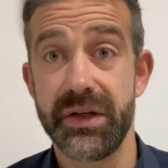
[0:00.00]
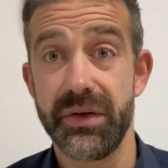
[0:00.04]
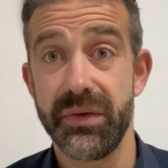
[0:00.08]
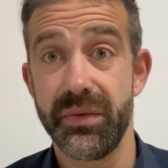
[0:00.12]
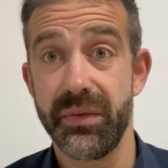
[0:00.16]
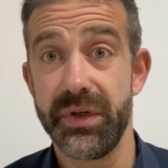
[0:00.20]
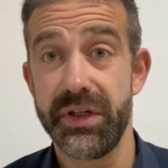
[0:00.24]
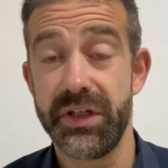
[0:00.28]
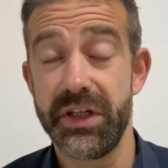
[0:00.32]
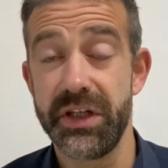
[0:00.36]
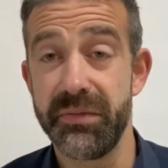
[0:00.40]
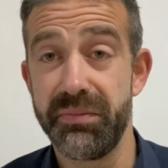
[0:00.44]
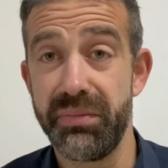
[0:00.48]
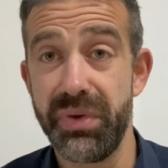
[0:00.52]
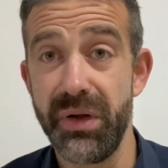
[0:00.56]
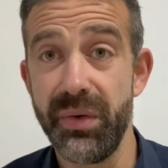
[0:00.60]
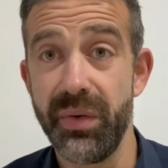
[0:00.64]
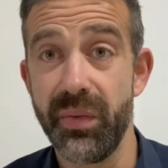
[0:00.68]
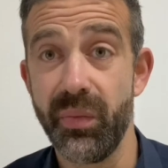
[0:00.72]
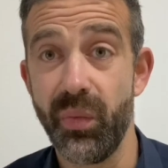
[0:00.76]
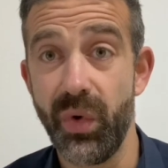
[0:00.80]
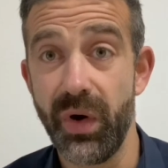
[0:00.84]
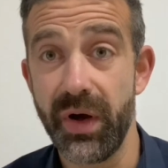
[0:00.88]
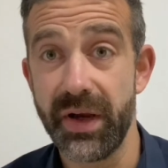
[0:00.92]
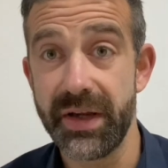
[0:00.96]
which is blue
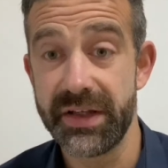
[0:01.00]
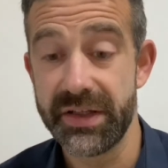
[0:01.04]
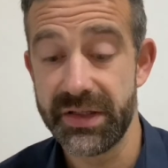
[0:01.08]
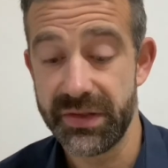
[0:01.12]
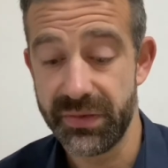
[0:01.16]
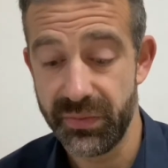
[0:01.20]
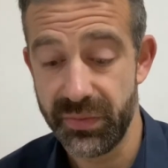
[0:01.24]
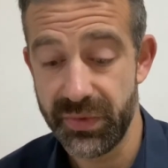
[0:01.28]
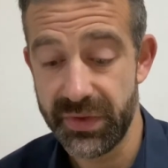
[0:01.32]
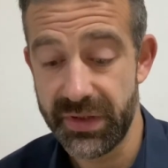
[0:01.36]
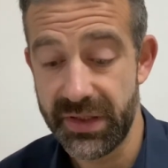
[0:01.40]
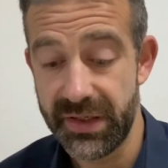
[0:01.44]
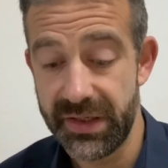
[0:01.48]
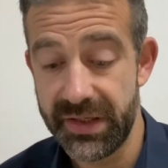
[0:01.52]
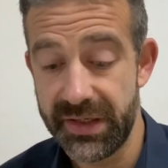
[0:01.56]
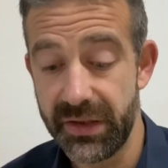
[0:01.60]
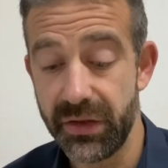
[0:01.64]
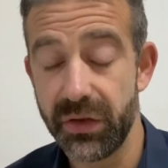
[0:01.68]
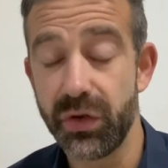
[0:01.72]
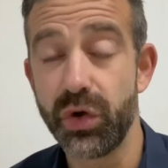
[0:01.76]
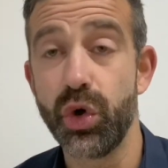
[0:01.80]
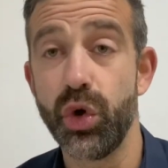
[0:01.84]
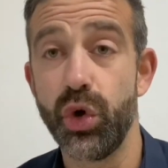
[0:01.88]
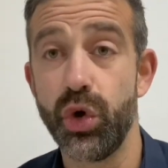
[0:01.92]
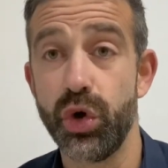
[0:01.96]
and white with the little
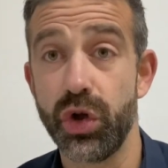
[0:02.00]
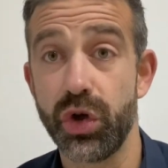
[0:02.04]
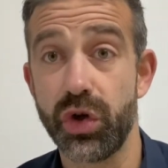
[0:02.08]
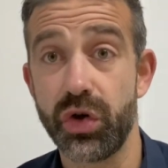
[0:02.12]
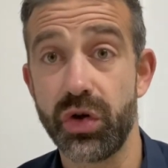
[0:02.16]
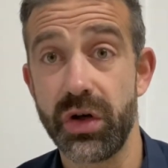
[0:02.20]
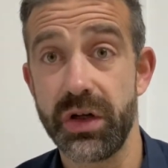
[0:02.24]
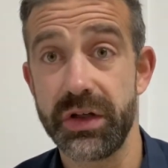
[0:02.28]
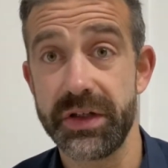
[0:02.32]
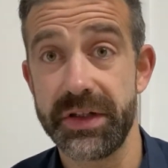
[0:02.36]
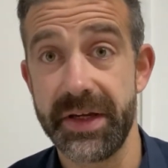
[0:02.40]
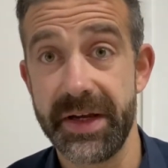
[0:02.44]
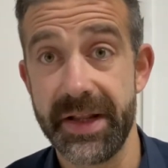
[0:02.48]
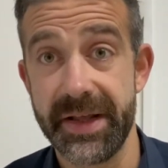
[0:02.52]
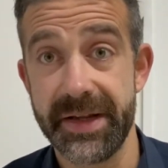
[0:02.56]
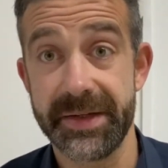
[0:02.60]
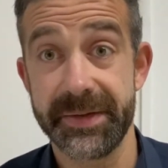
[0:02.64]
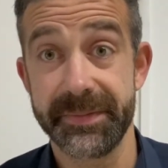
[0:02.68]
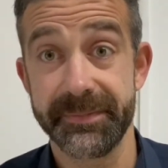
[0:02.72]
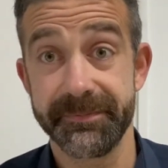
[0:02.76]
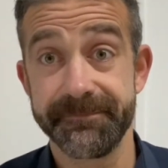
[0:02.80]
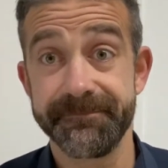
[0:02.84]
corner cross in it.